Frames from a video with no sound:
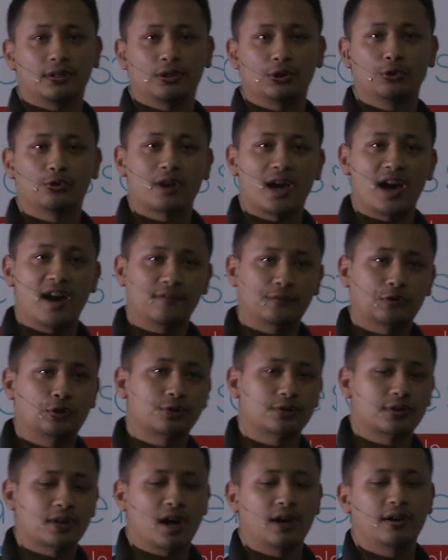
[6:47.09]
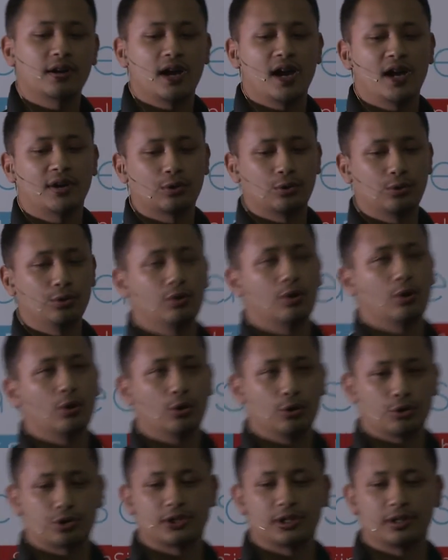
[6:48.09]
You have to start at good
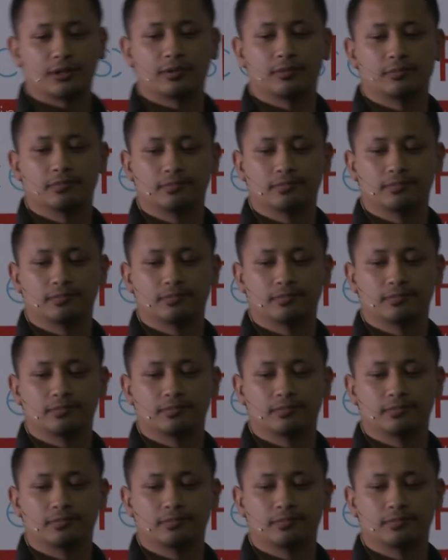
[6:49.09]
hosting.